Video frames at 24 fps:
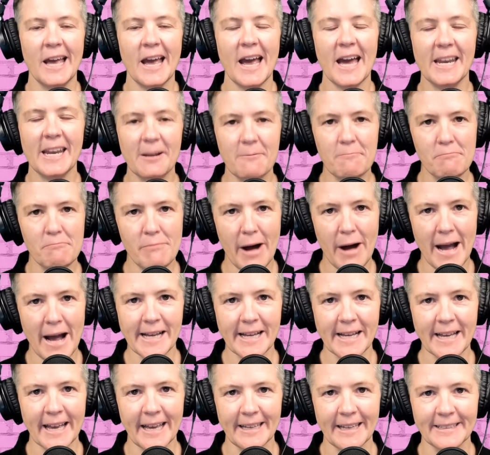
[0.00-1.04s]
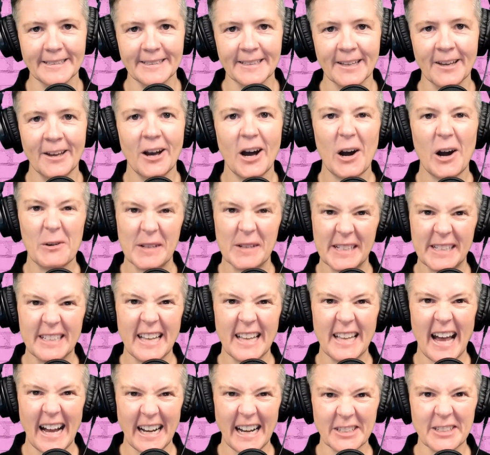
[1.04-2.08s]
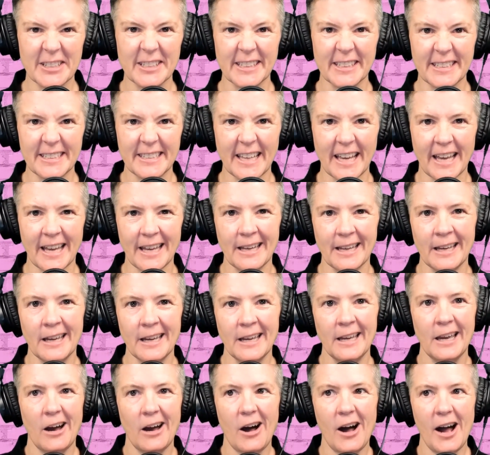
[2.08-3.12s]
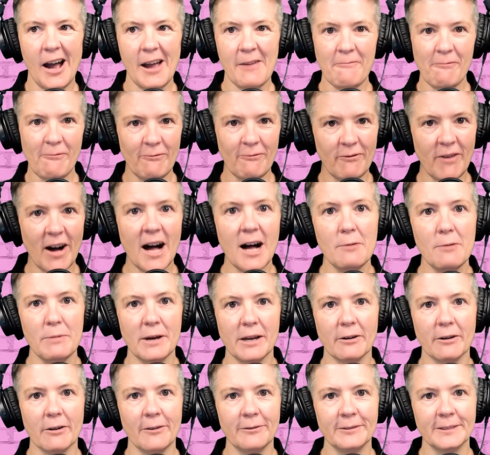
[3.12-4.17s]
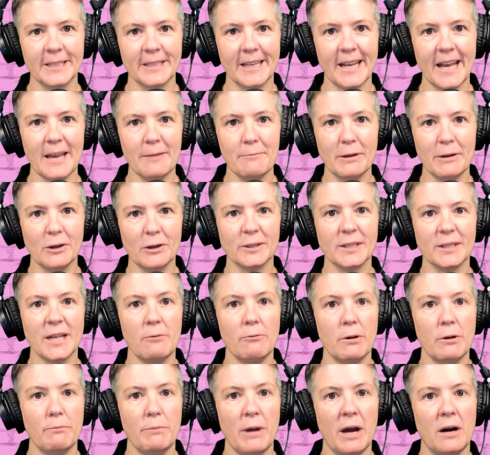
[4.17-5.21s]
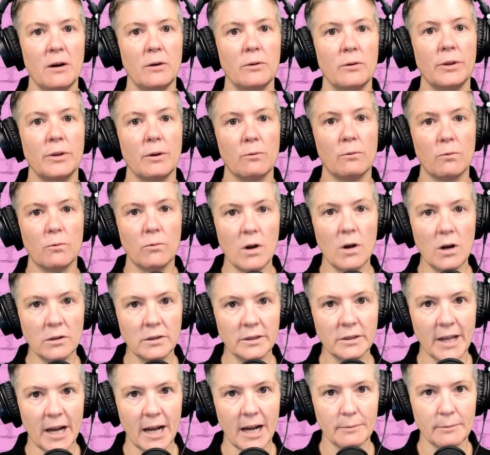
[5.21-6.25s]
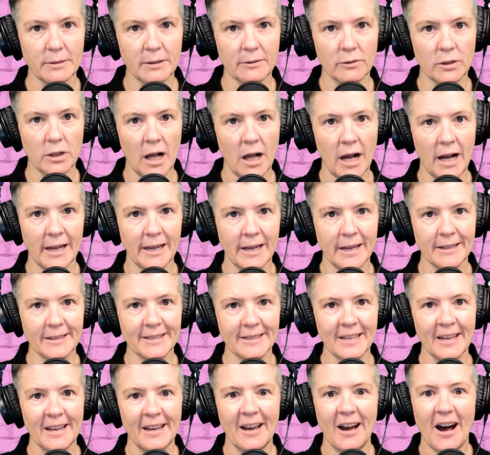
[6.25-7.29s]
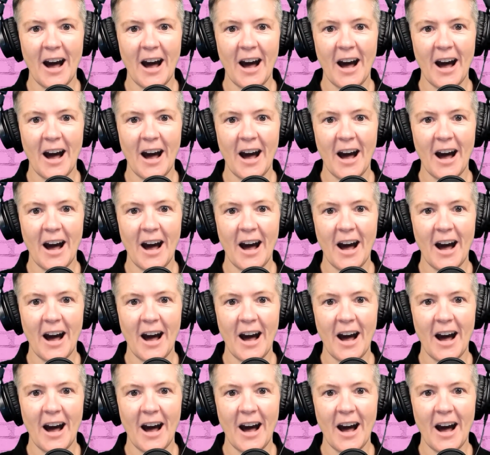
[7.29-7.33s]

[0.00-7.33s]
And in my case, I would actually say I'm far better off today because I repel the wrong types of clients,